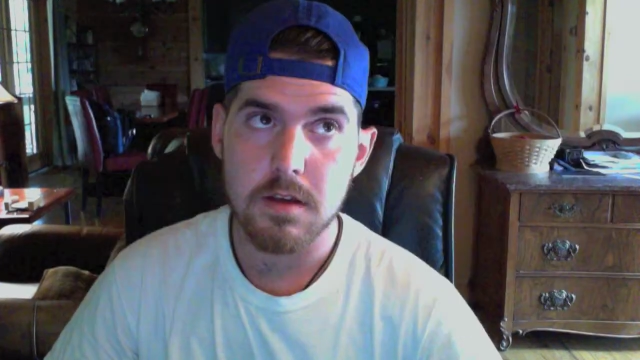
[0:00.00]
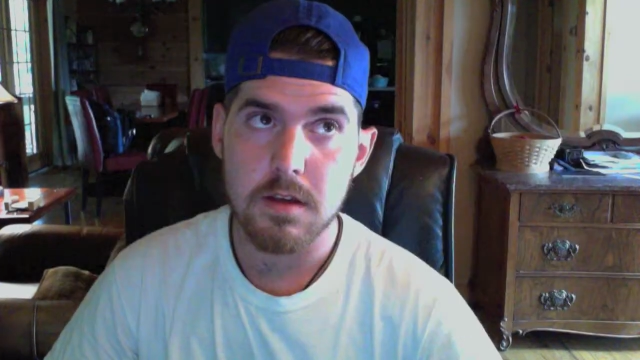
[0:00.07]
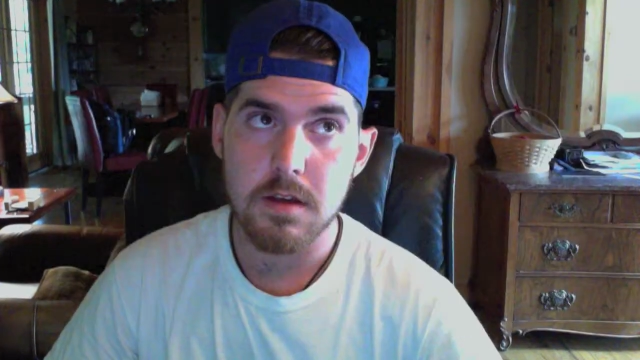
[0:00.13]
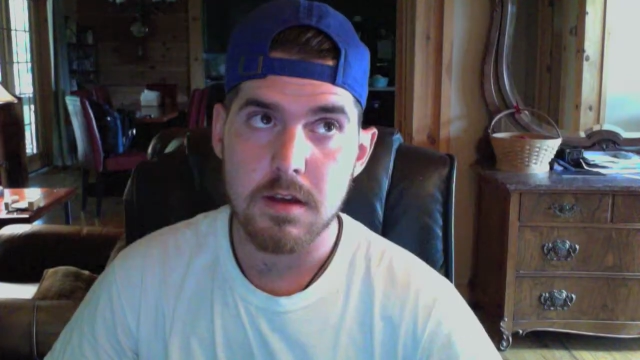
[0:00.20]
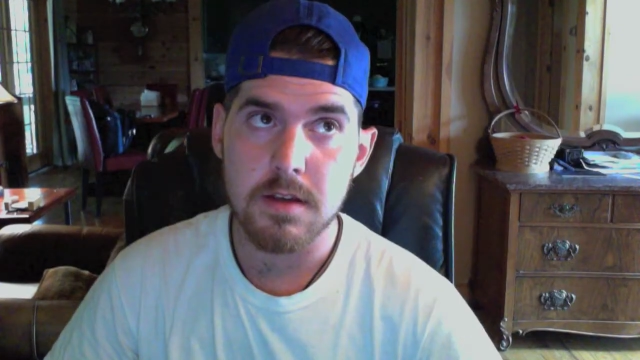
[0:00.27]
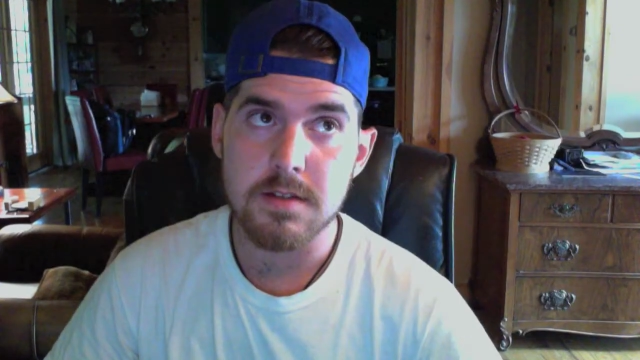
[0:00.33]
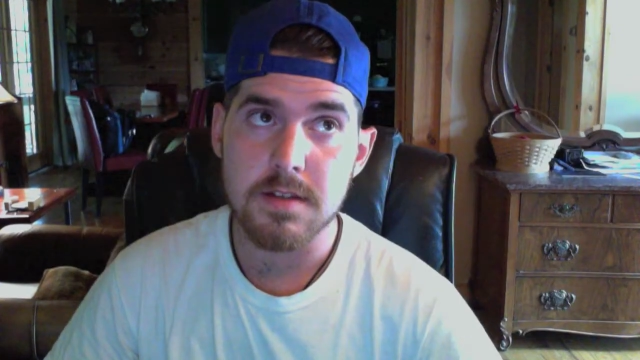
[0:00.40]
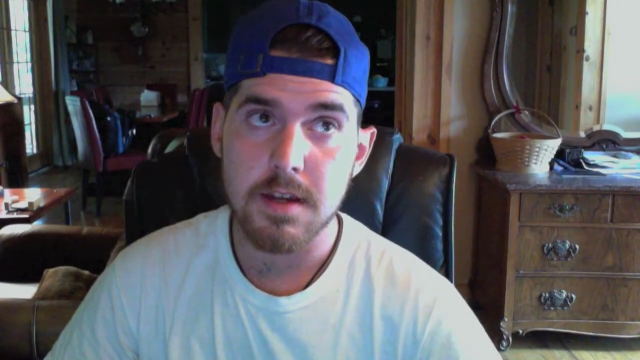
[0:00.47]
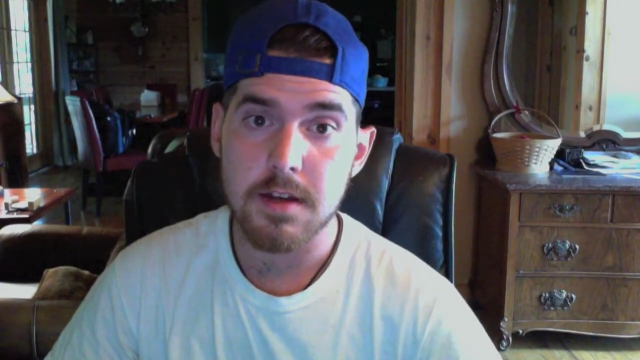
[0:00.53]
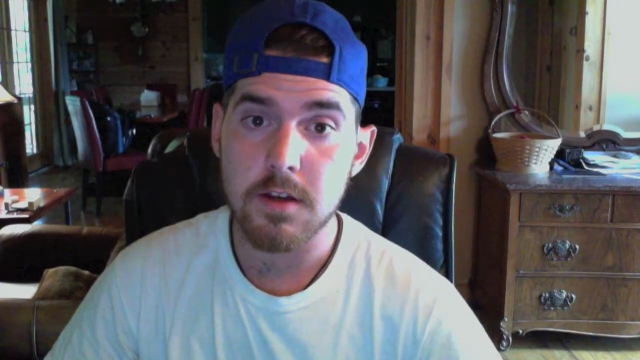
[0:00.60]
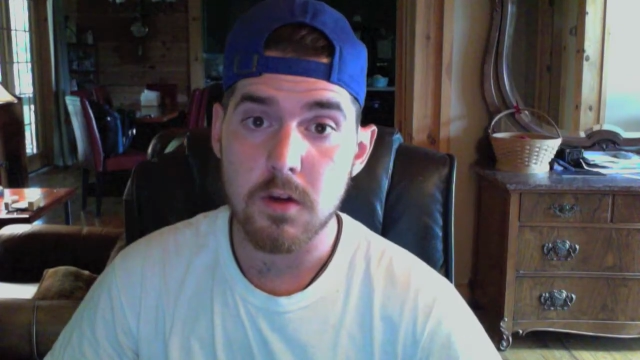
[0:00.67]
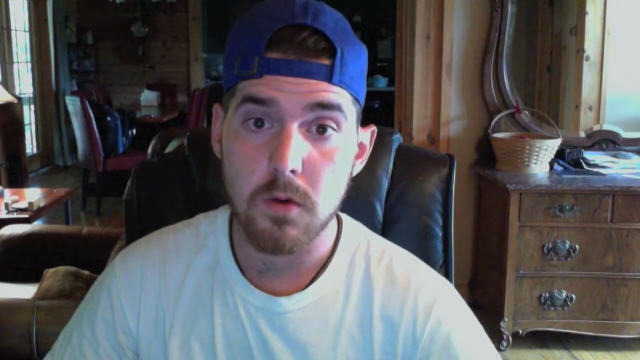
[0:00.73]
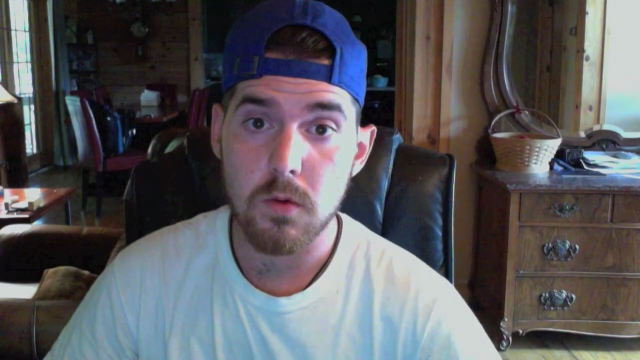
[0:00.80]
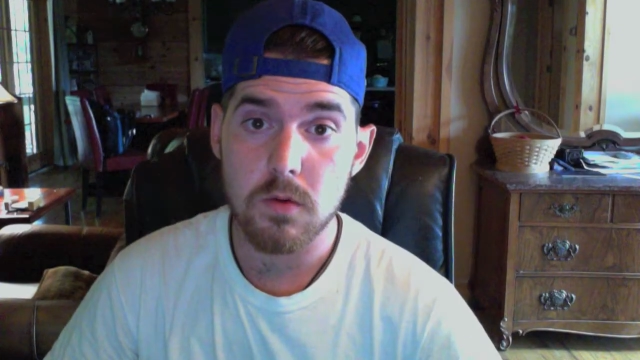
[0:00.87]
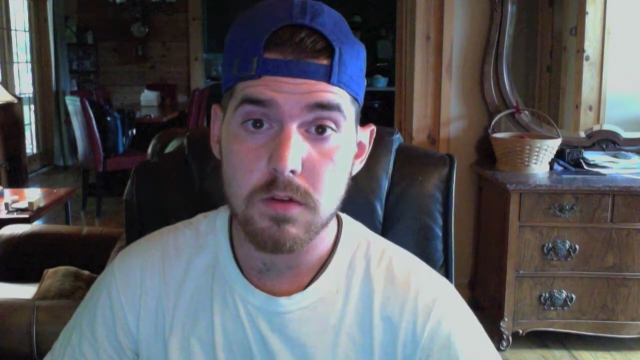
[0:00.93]
is getting
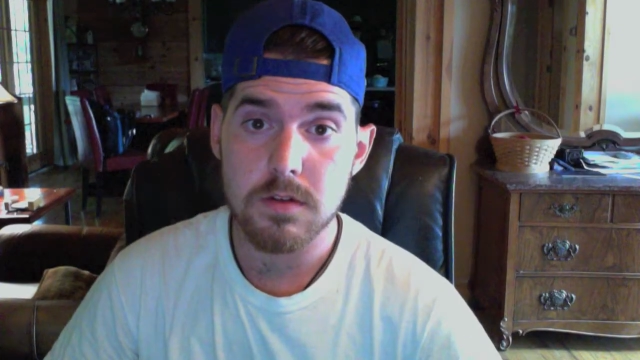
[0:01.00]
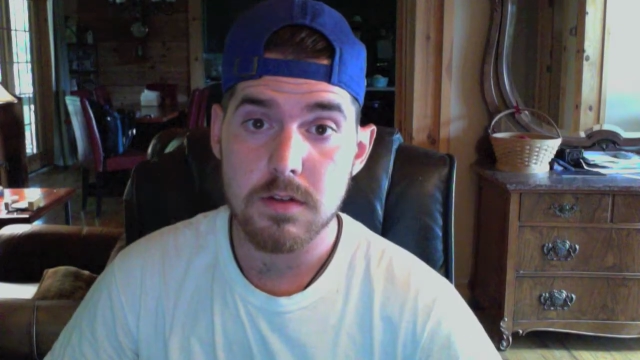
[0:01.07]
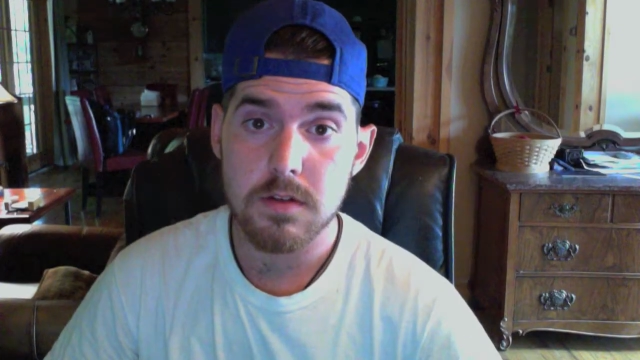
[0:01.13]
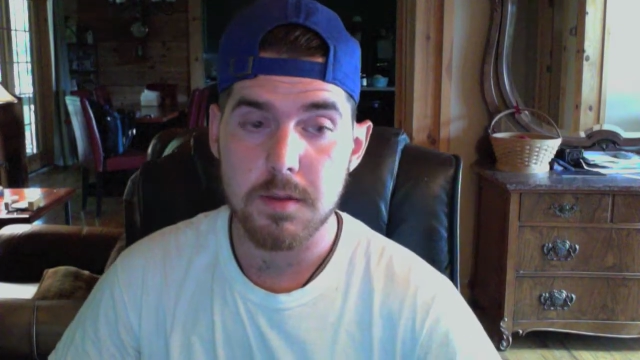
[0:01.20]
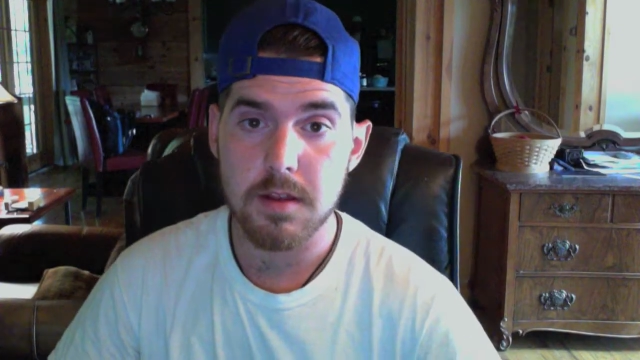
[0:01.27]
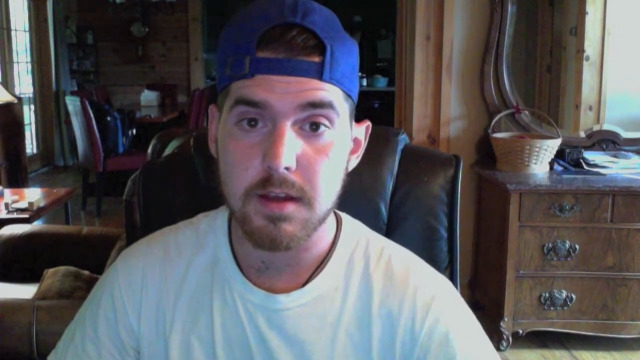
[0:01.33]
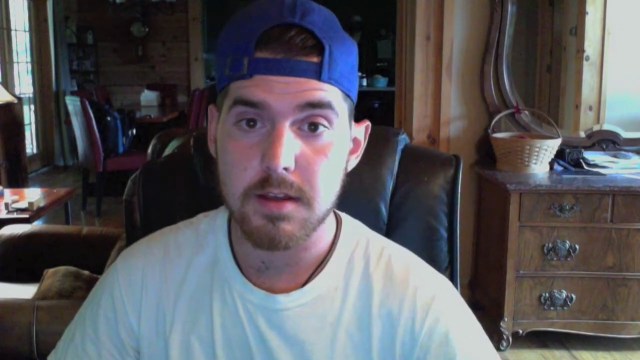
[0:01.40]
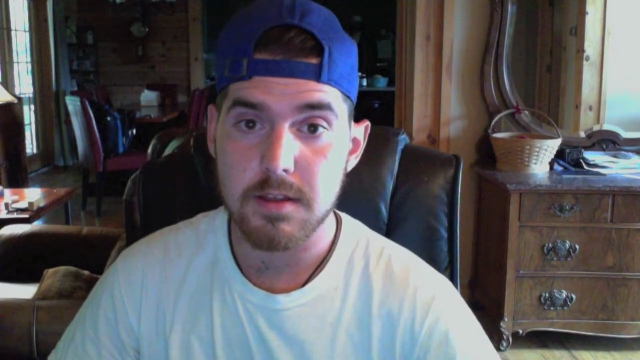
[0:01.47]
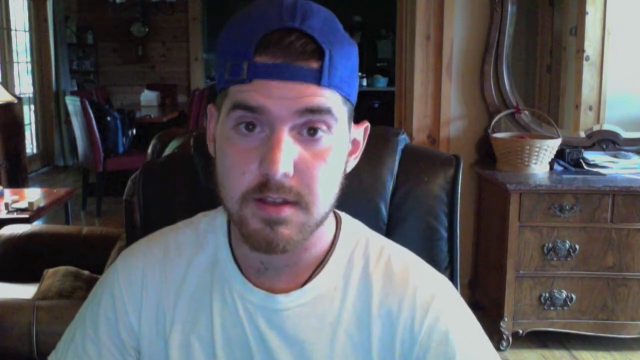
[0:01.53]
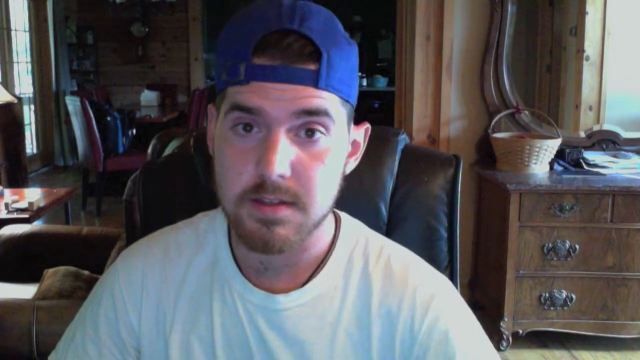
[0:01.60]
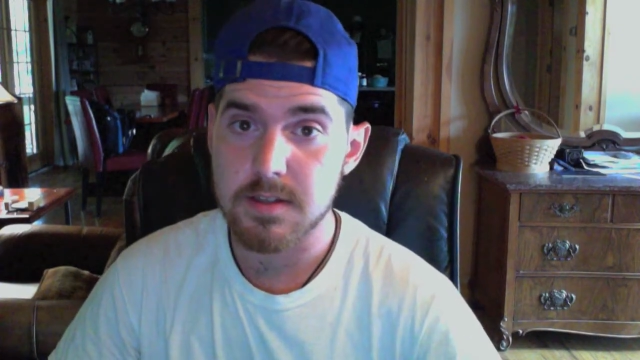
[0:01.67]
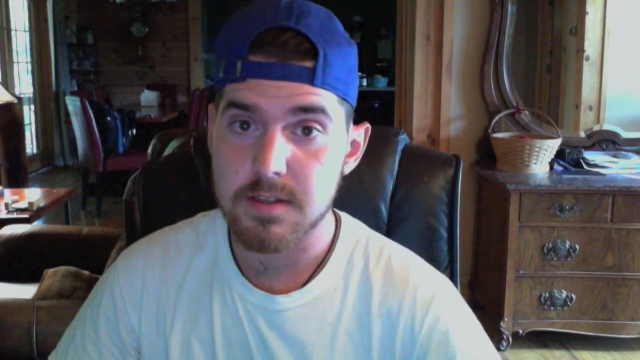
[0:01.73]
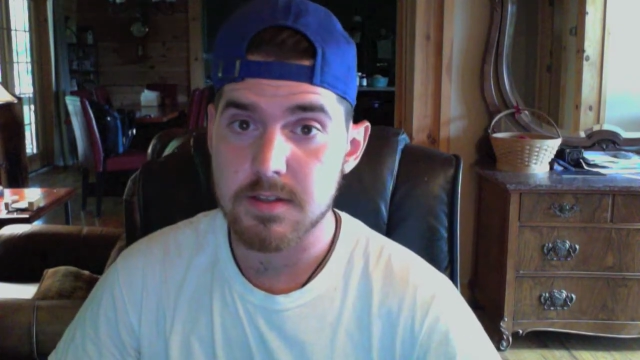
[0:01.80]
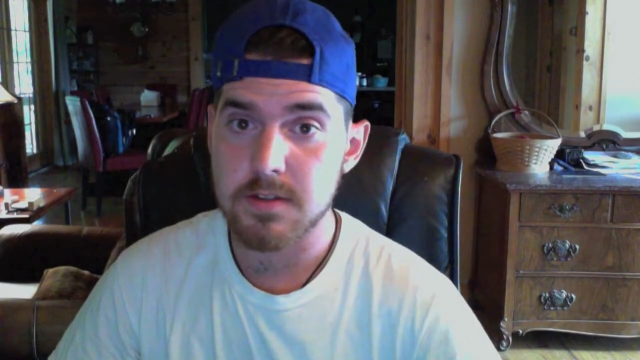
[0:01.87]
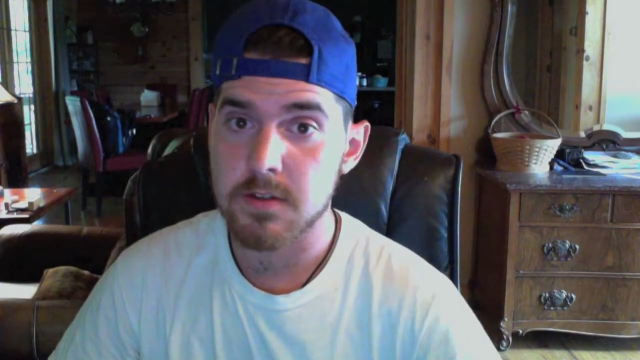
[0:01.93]
old. Like,
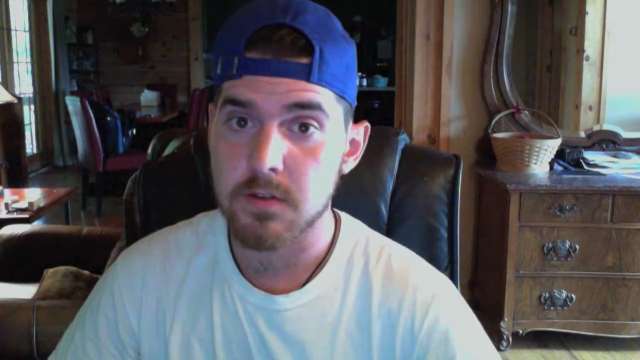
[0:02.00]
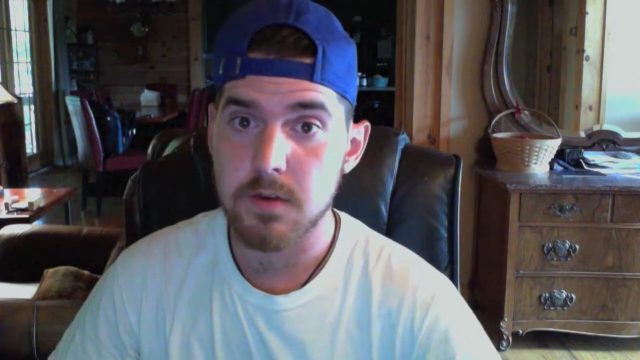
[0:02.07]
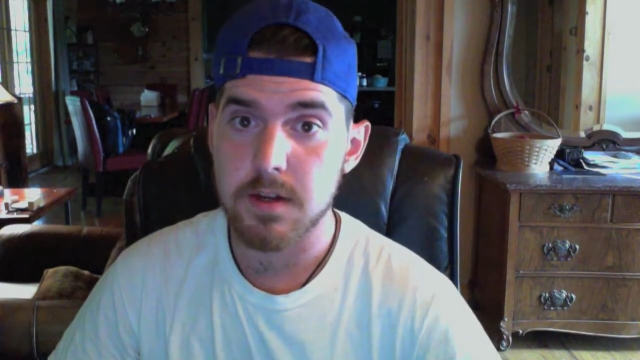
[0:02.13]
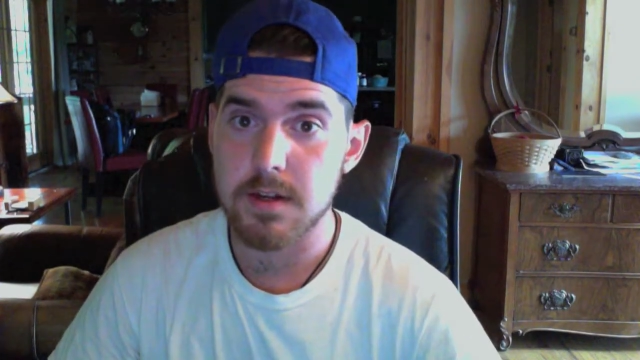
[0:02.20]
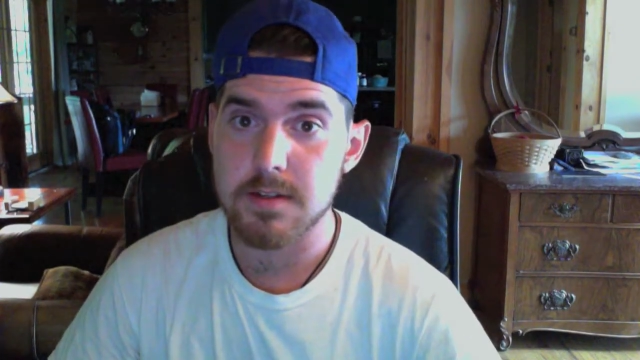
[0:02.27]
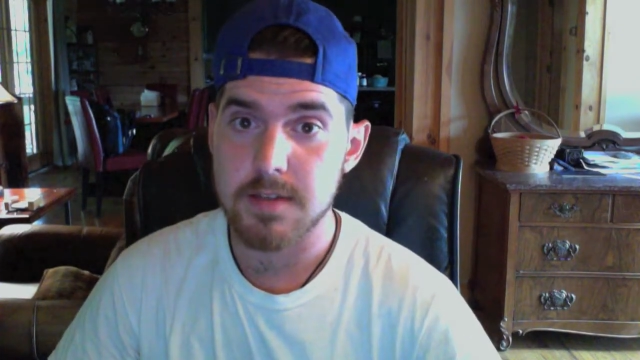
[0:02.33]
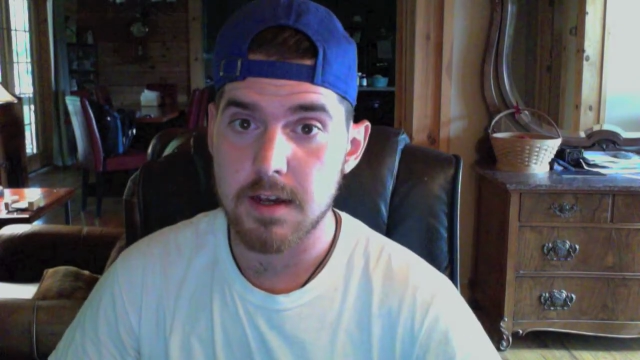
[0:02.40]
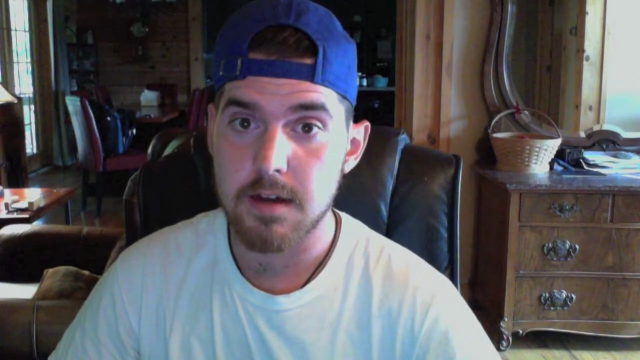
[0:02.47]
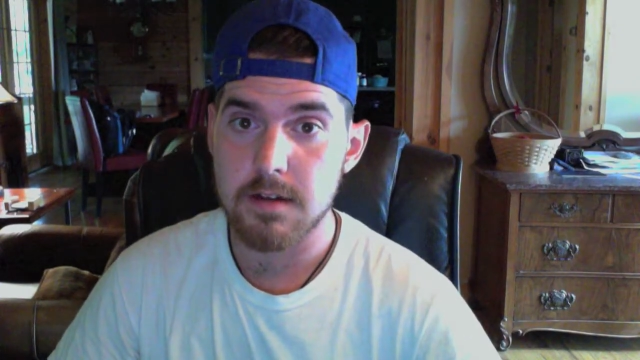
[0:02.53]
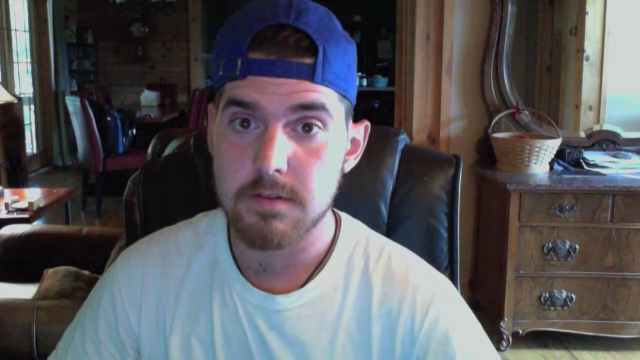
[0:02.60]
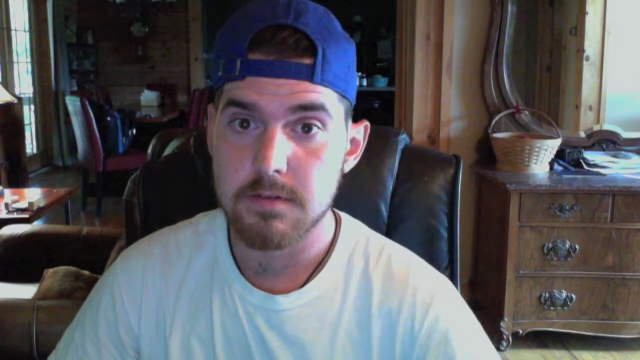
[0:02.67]
this is annoying as hell.